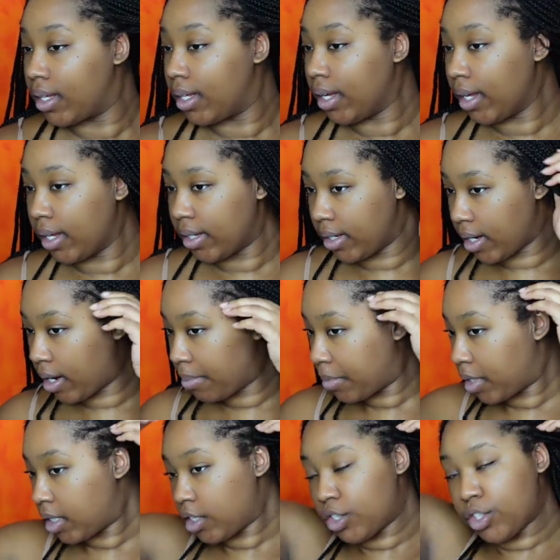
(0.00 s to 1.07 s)
yeah, now I'm
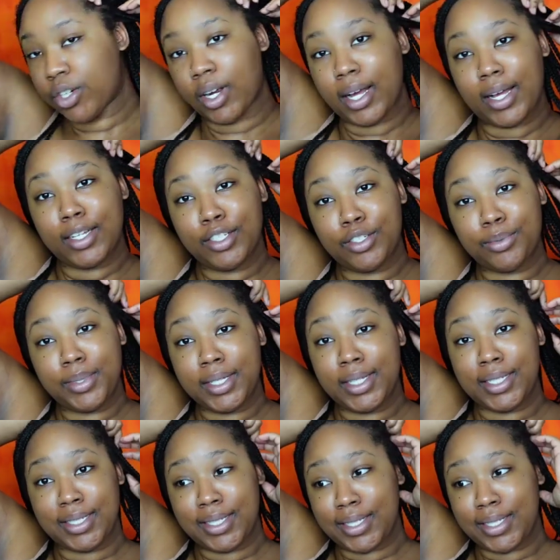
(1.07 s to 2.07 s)
gonna try doing this